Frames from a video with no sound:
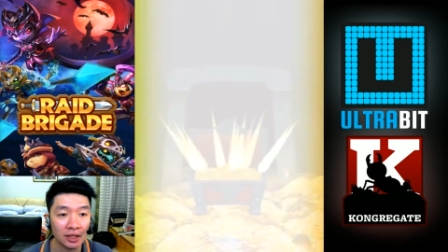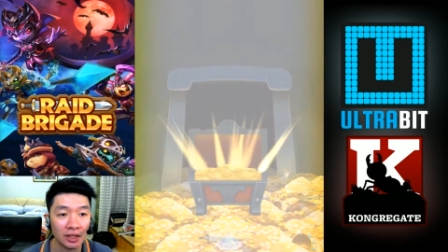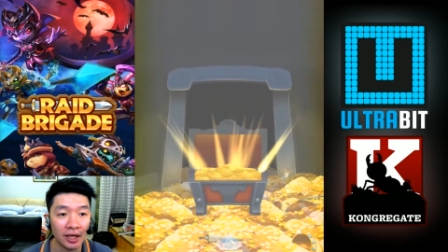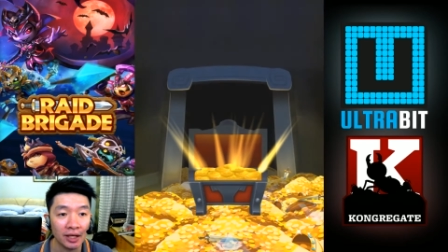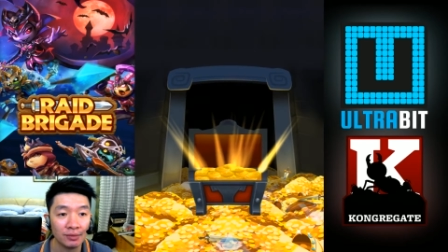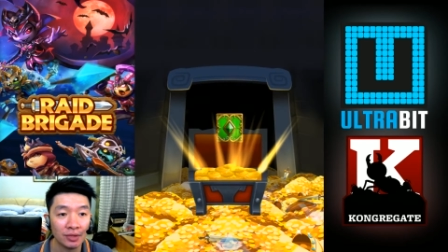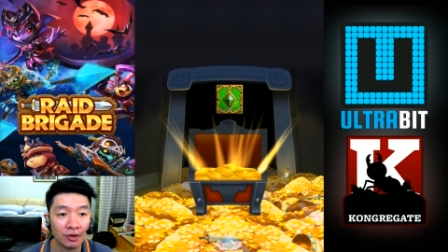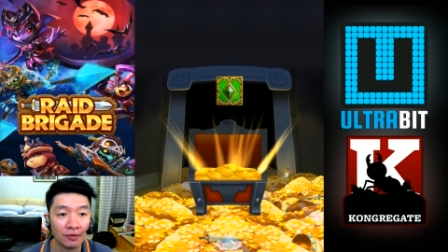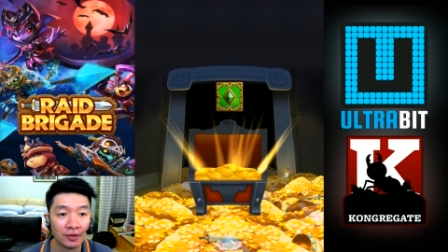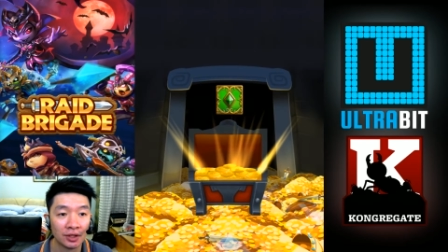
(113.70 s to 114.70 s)
hand me
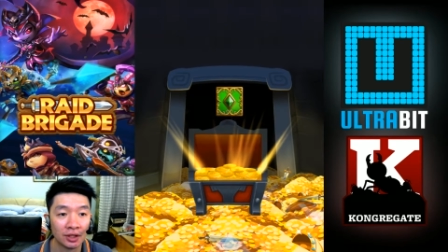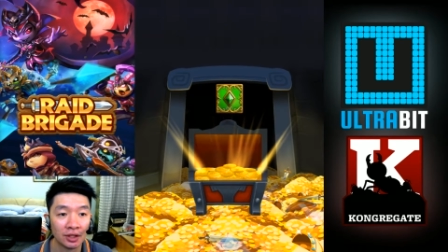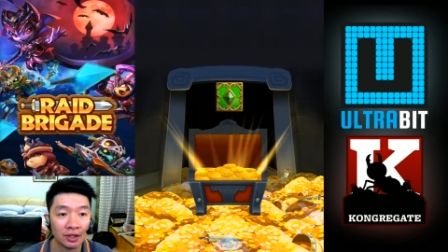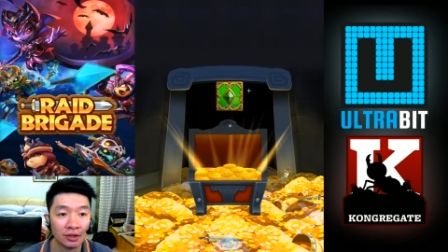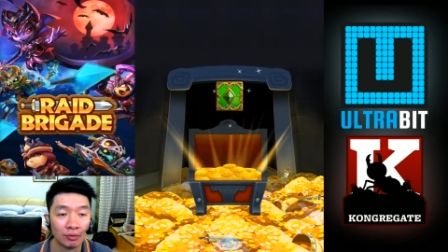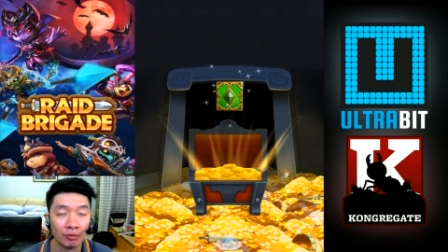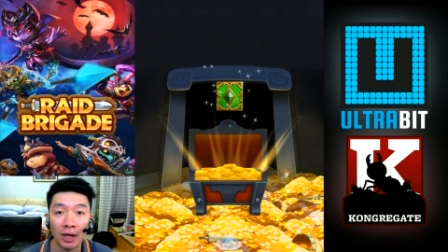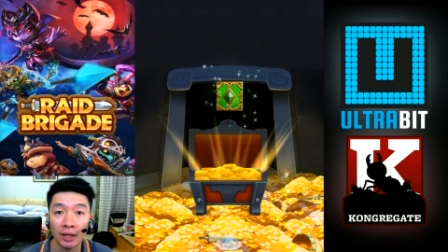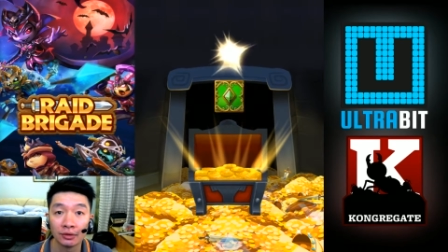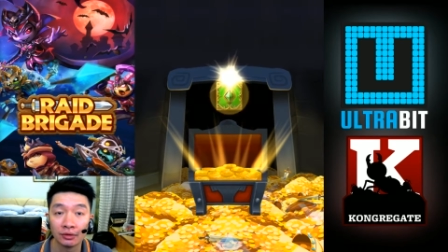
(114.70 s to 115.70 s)
over
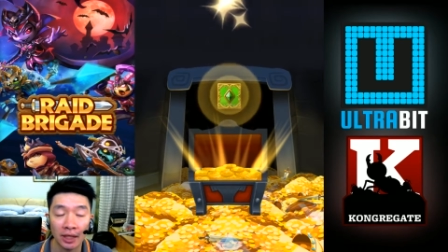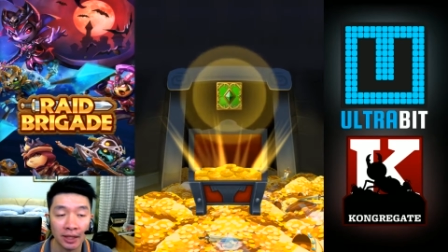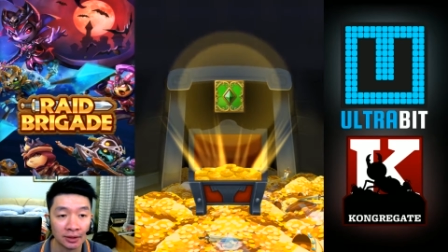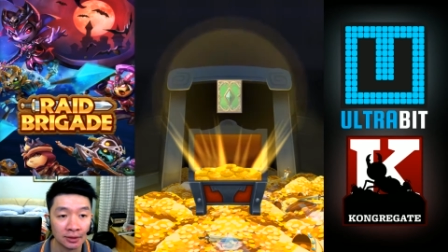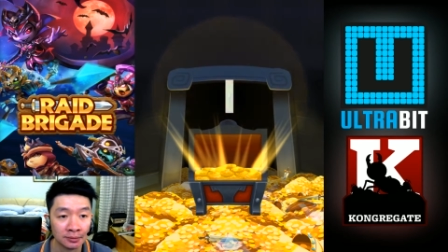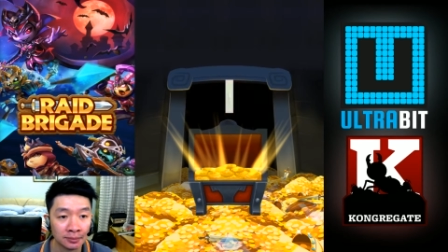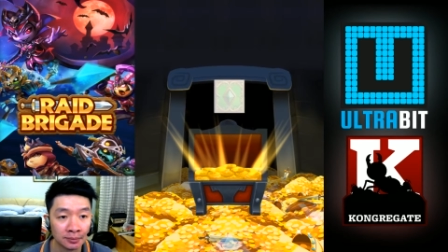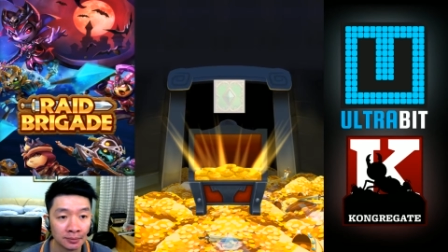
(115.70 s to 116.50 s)
one good item.